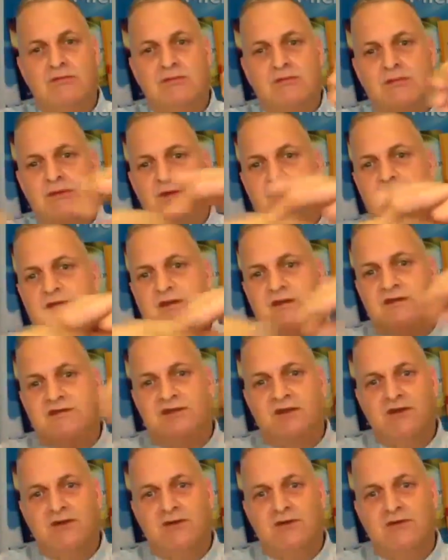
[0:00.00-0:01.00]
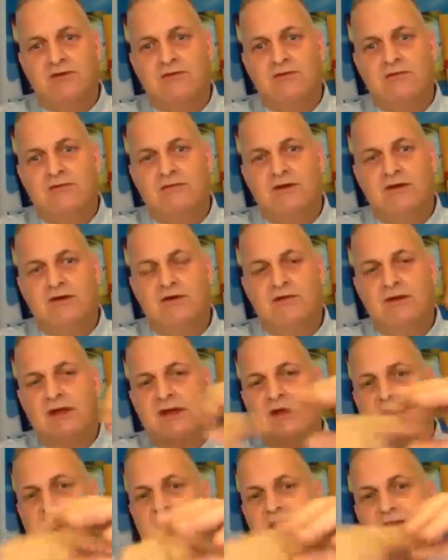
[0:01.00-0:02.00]
Is it a 2? No.
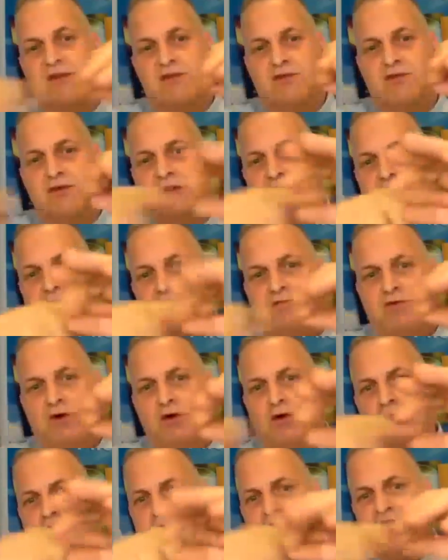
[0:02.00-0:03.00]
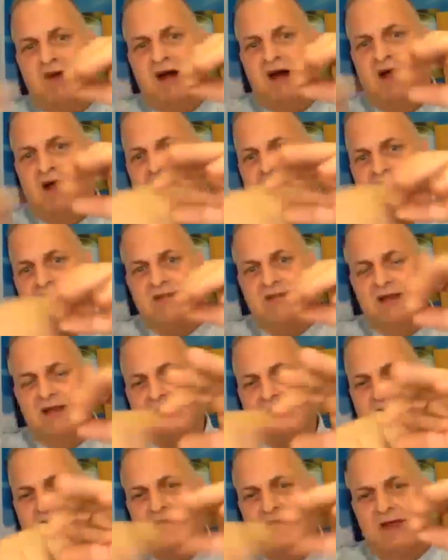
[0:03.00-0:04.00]
Is it 3, 4, 5, 6,
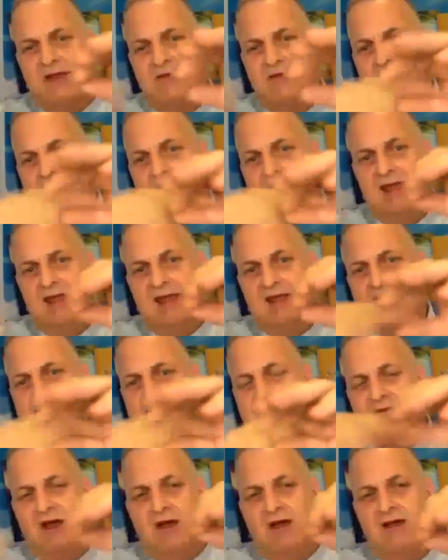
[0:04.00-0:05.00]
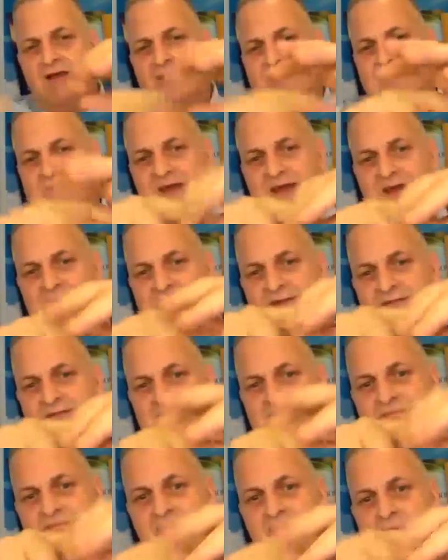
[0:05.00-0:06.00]
7, 8, 9, 10?
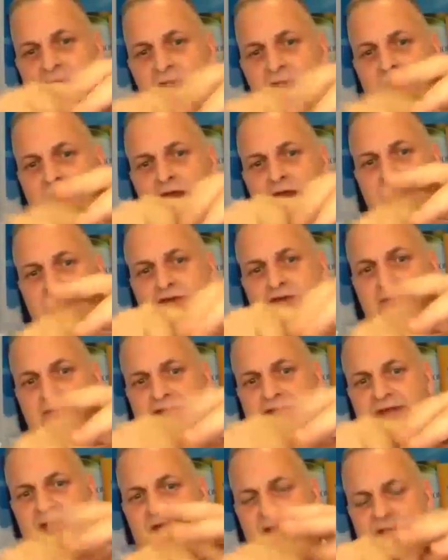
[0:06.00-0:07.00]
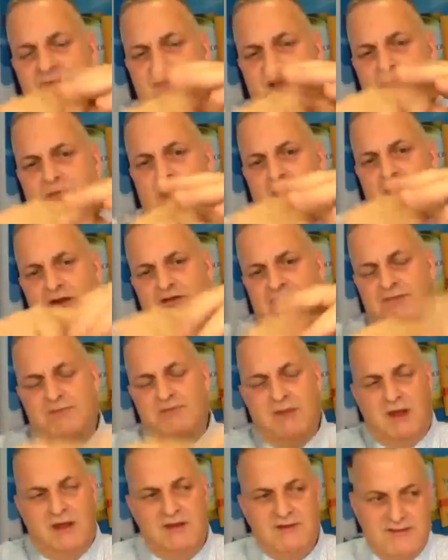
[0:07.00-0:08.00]
So Dana's subconscious
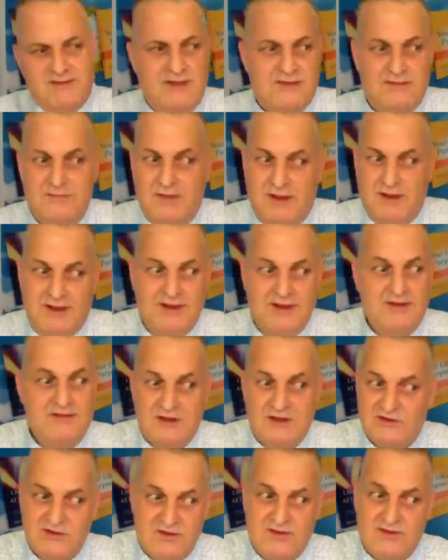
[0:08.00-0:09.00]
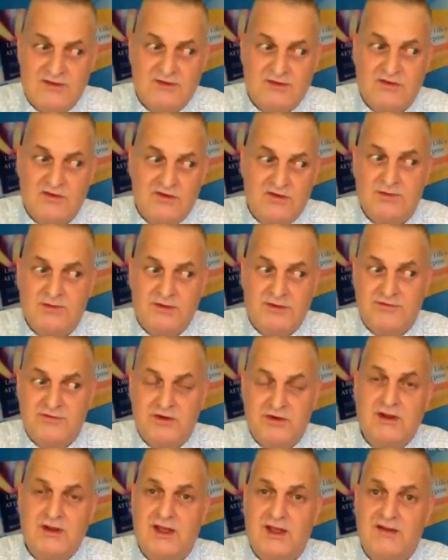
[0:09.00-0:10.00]
mind saying my addiction to this Christmas
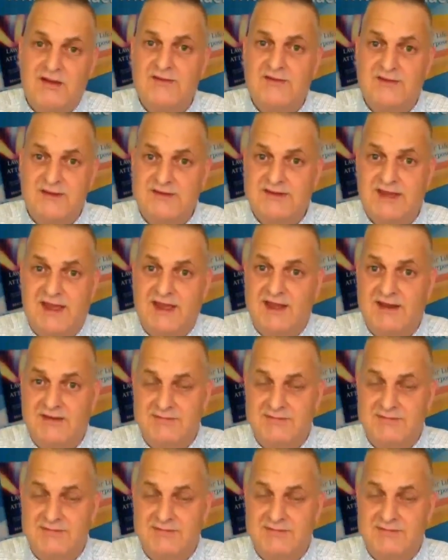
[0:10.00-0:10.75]
fruitcake is a 10.